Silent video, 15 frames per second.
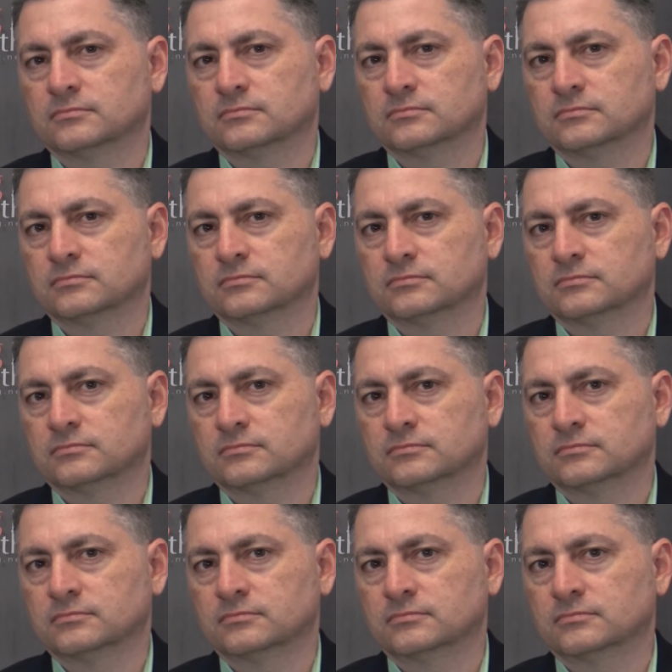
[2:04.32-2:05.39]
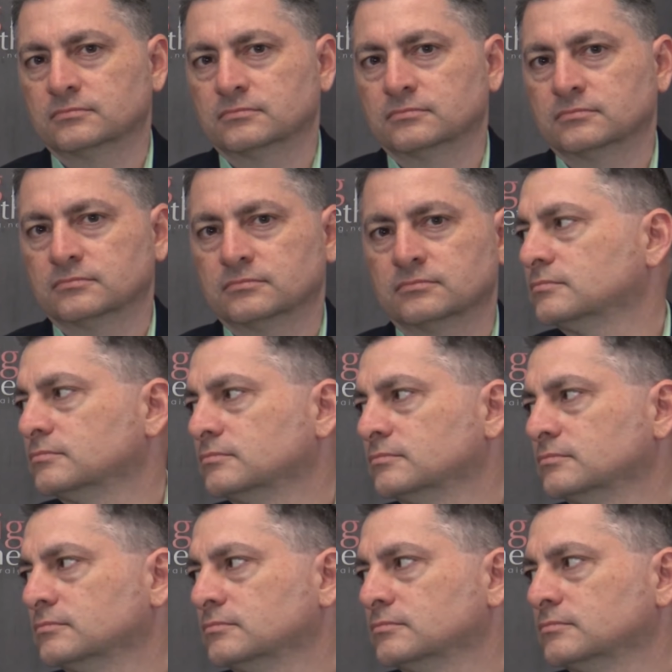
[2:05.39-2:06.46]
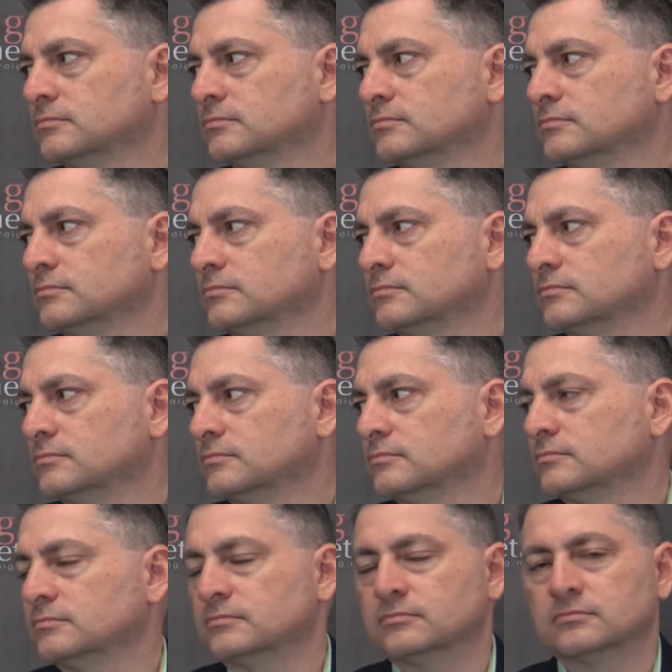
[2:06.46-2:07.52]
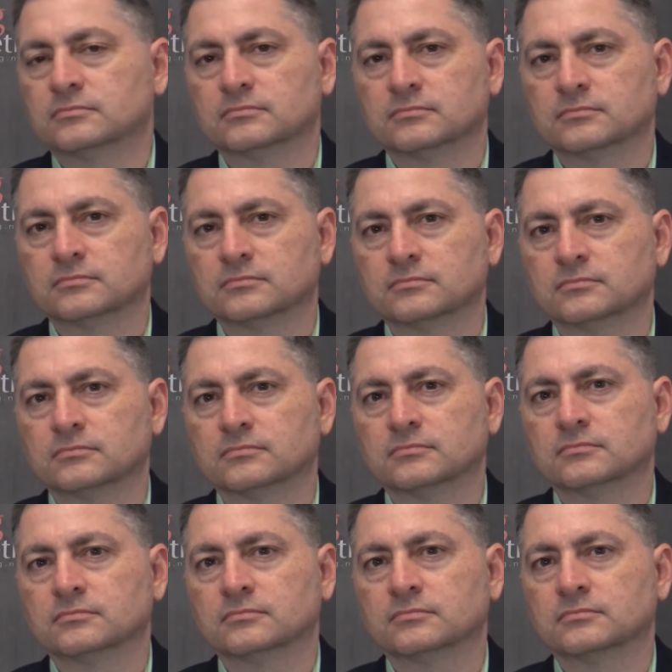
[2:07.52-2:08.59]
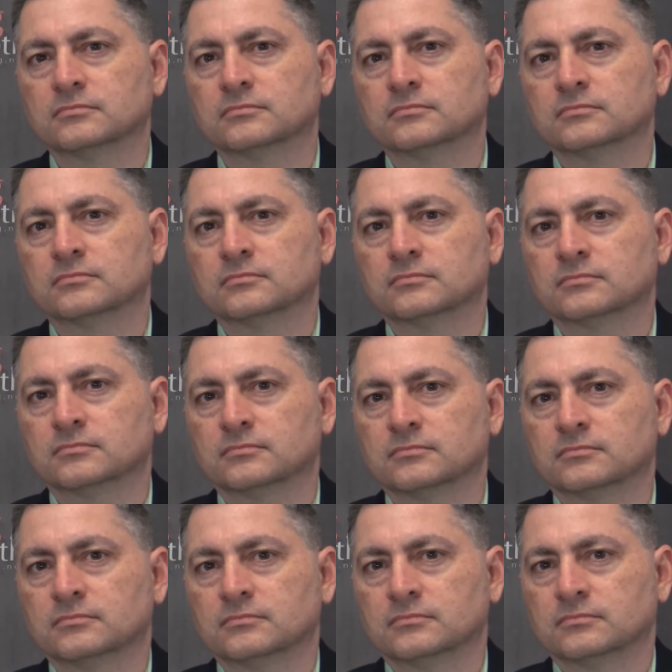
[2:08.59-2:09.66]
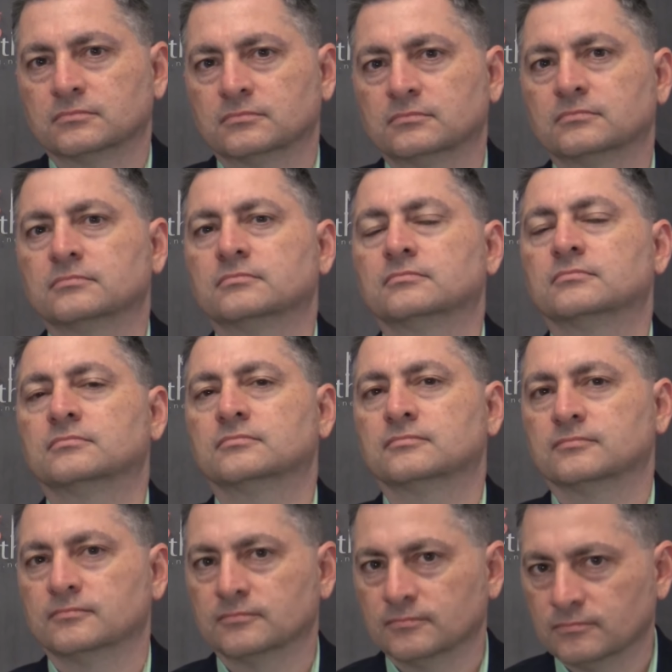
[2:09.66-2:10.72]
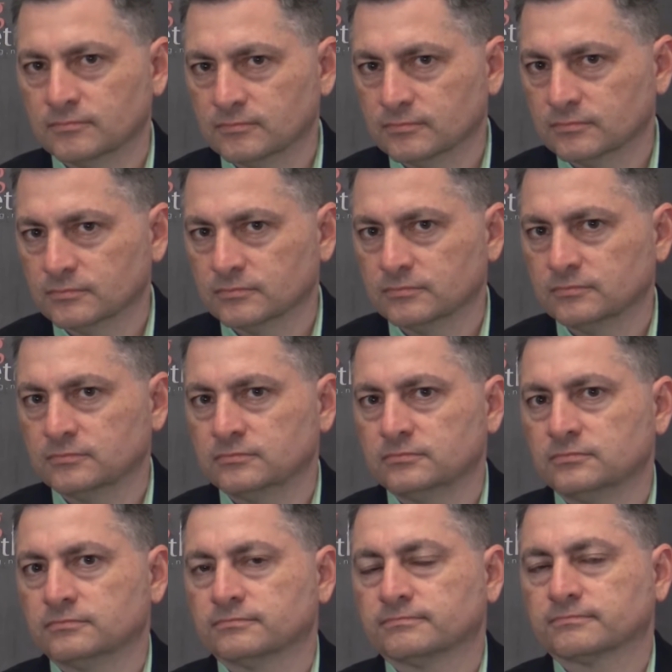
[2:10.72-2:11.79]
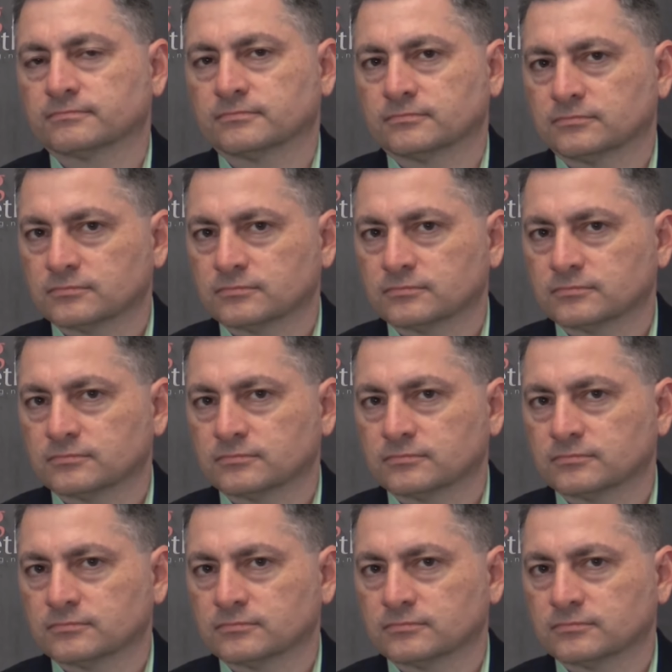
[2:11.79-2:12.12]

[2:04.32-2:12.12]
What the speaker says: (silent)